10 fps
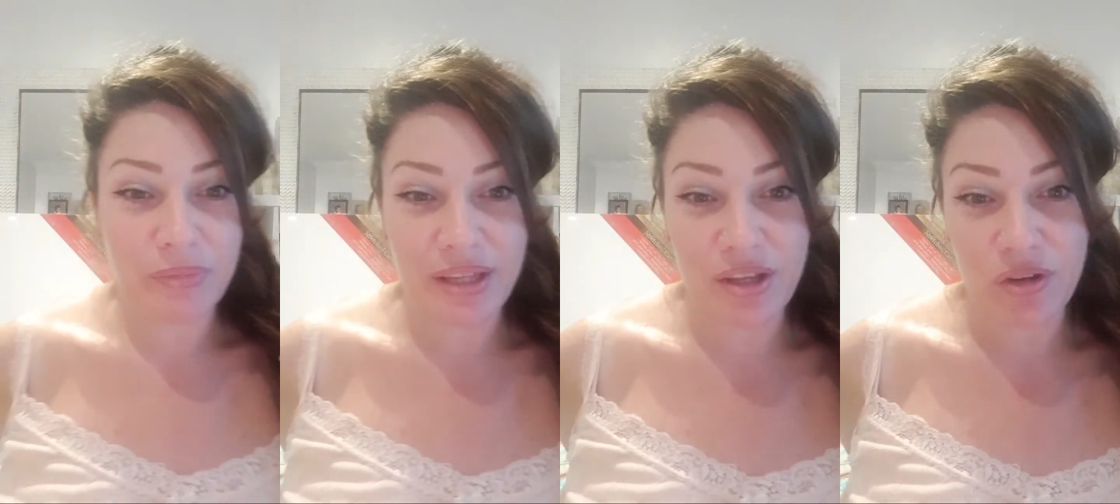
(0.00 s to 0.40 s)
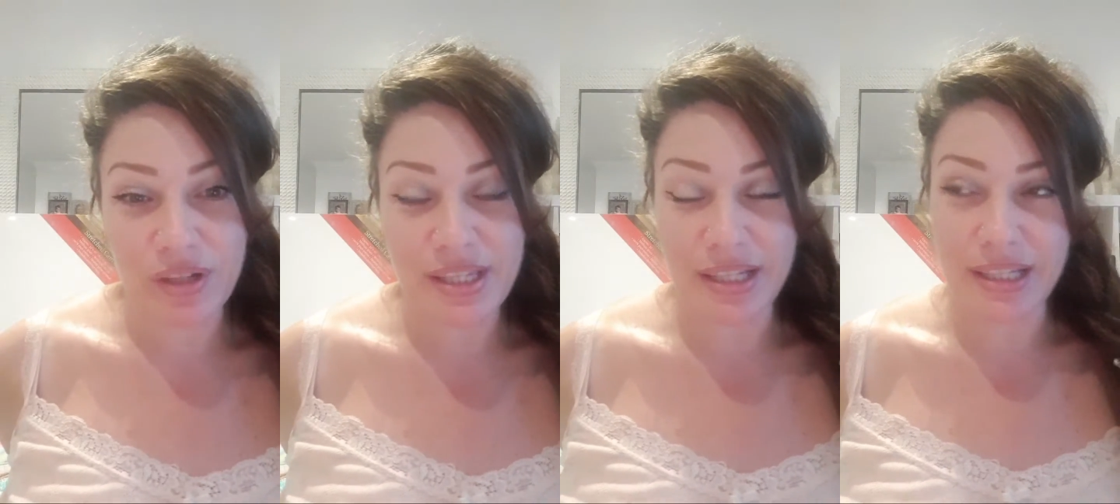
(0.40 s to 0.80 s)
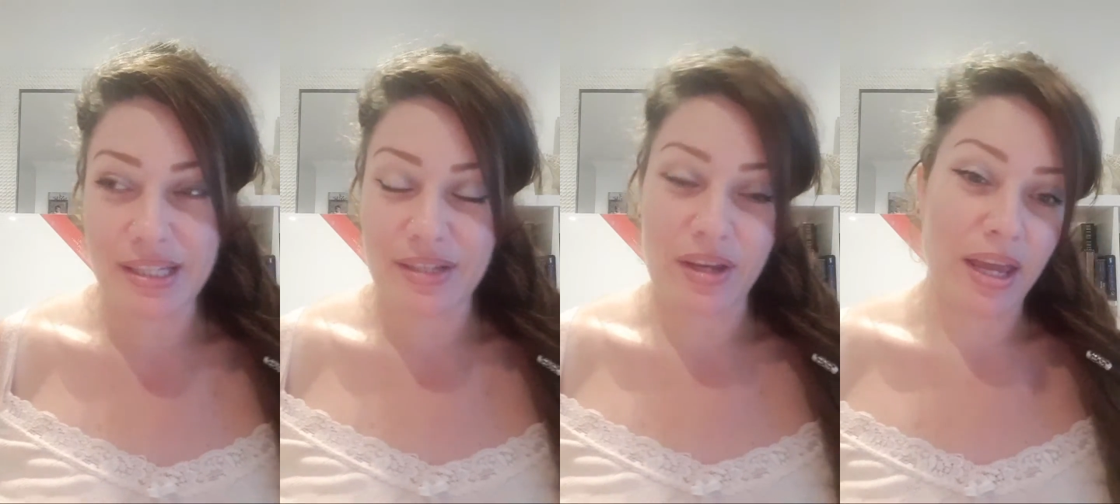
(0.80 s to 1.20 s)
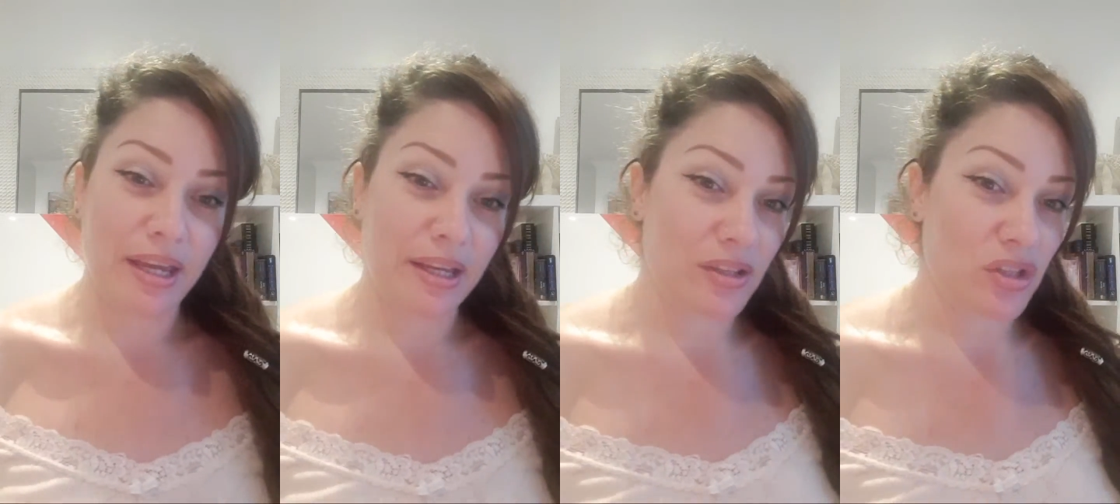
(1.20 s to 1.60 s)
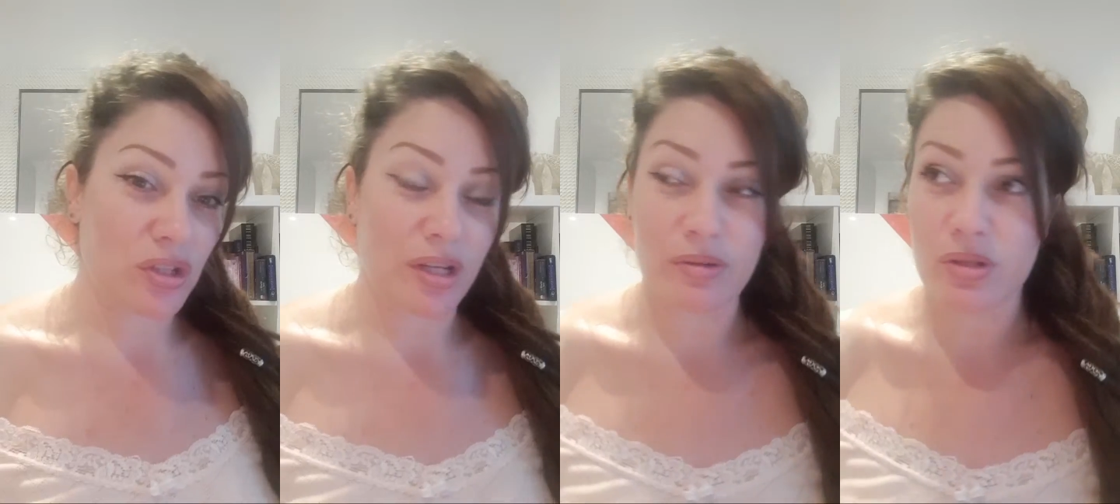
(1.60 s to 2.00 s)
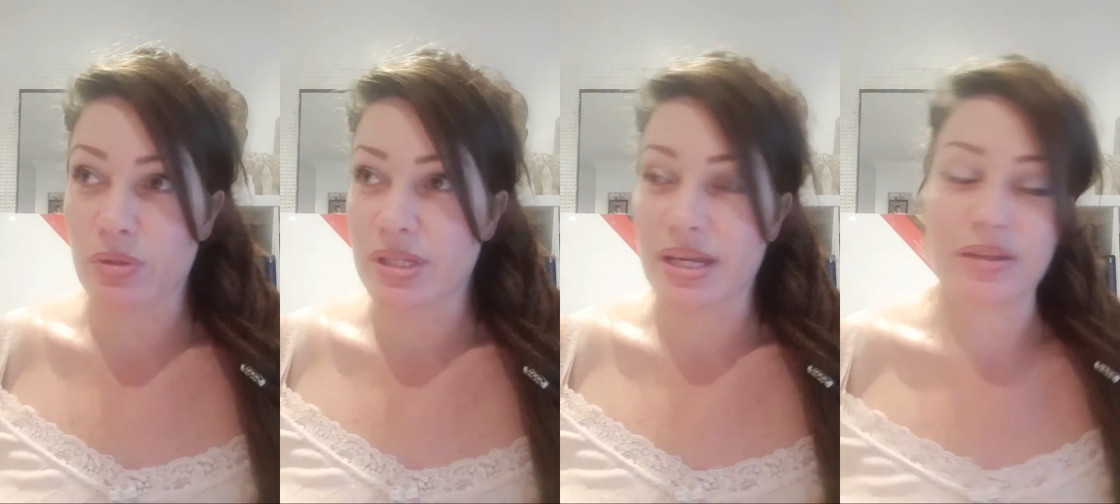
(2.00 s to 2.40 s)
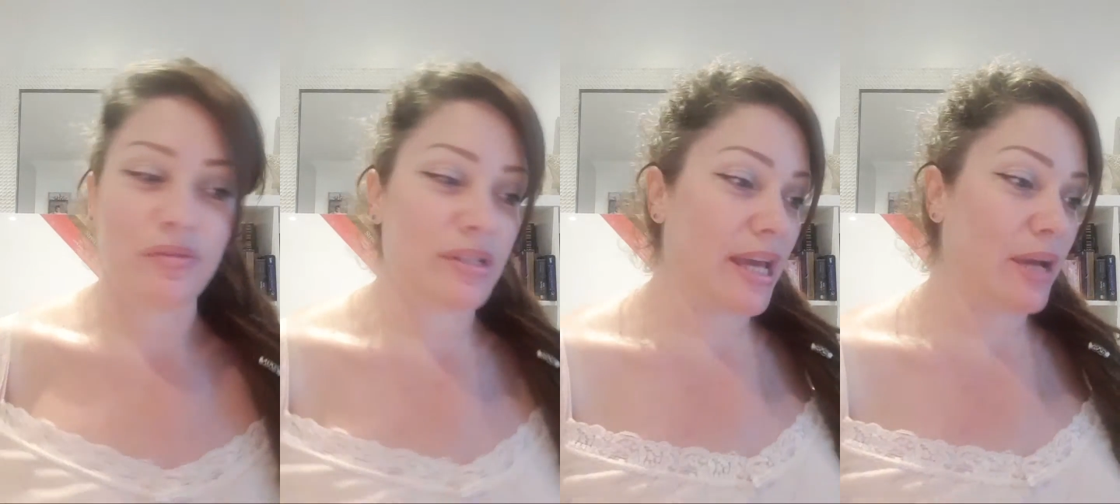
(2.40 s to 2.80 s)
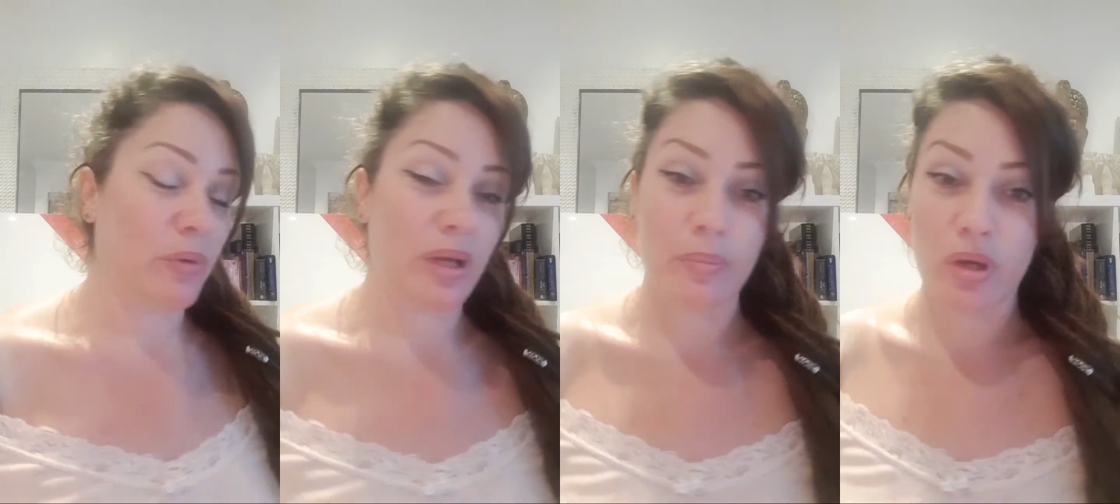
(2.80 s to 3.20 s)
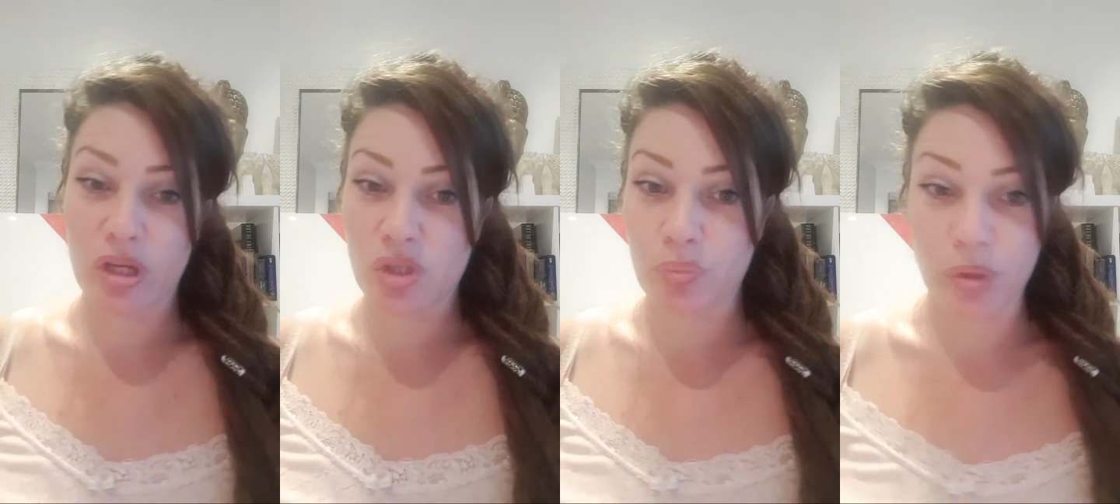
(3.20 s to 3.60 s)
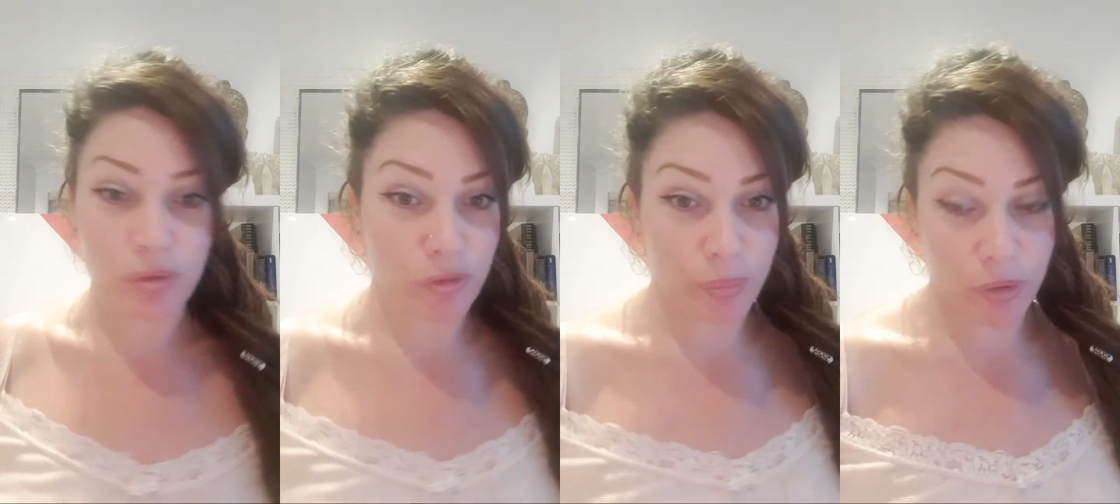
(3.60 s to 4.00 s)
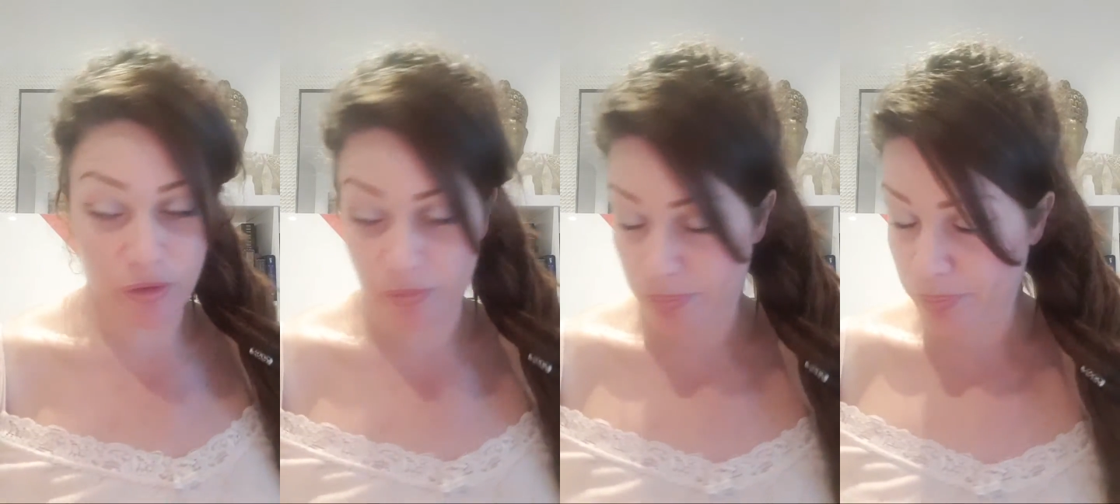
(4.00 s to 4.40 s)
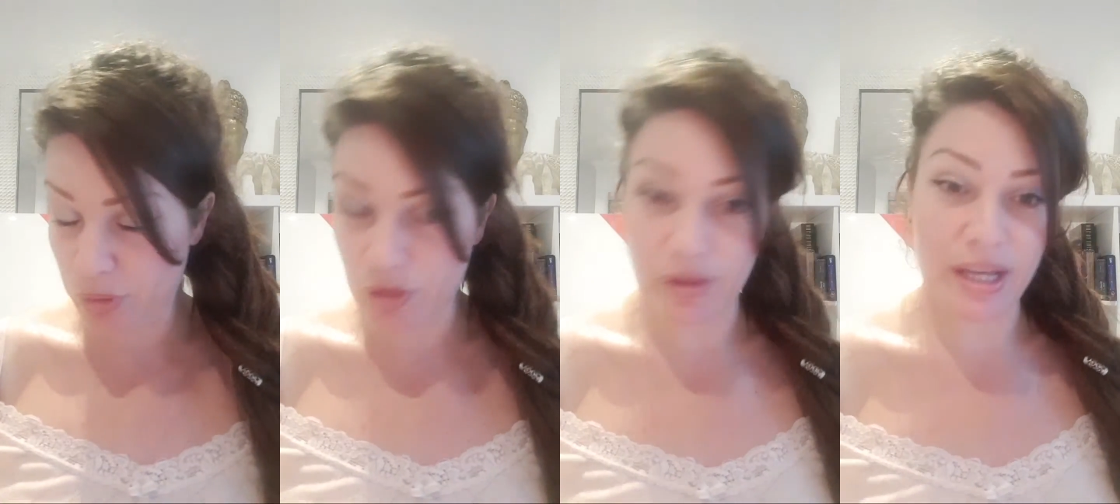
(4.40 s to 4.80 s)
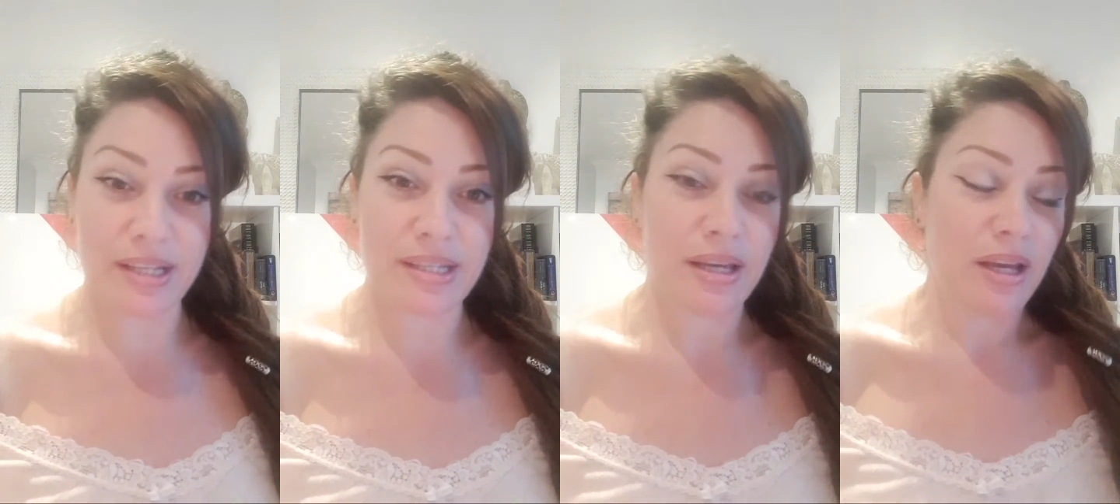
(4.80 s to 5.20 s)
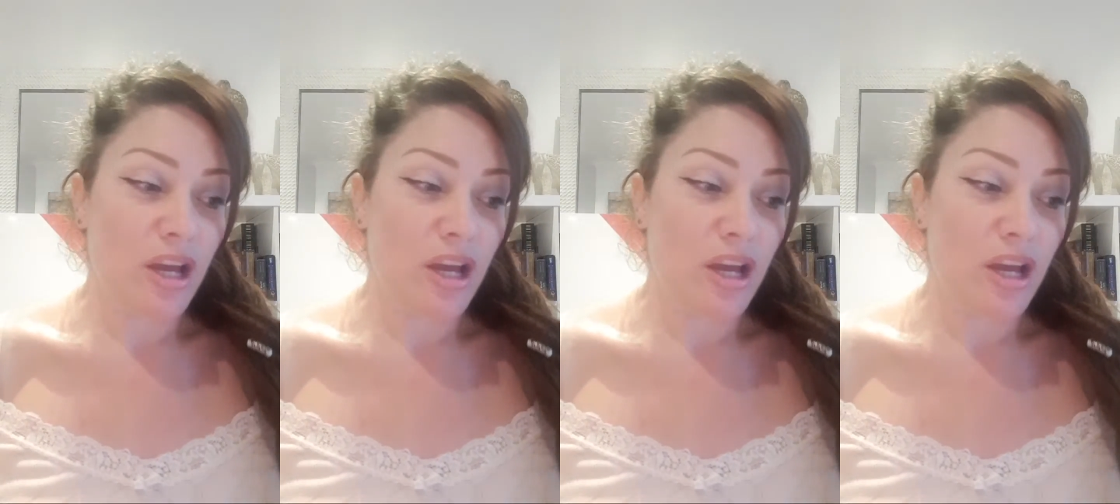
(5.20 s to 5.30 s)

in the chrysalis stage, as I was saying the other day, when we emerge, beautiful butterflies